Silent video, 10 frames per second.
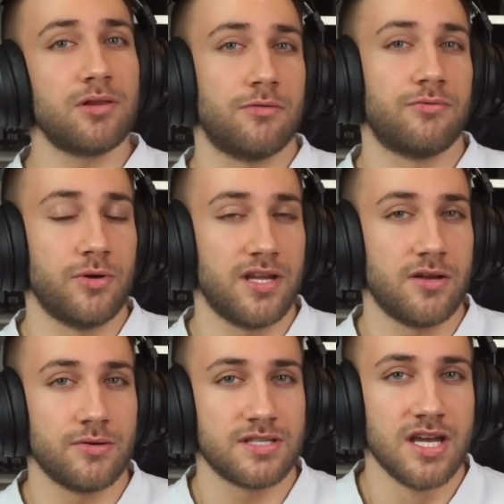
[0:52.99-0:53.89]
of
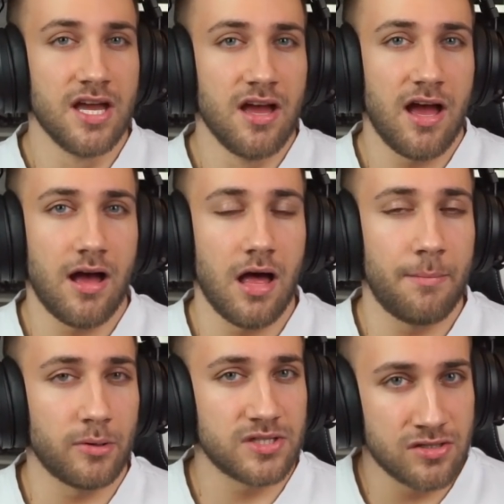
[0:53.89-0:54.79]
videos
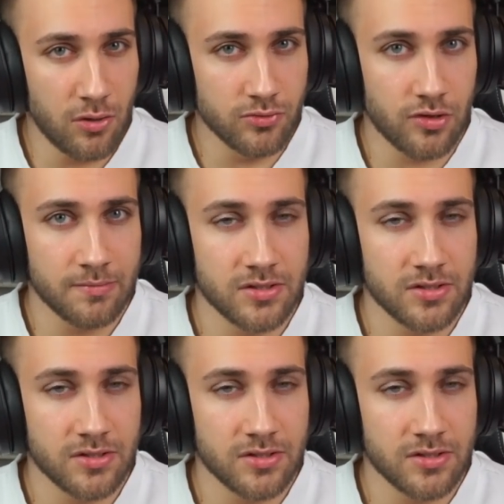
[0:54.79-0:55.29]
about Snowdrop.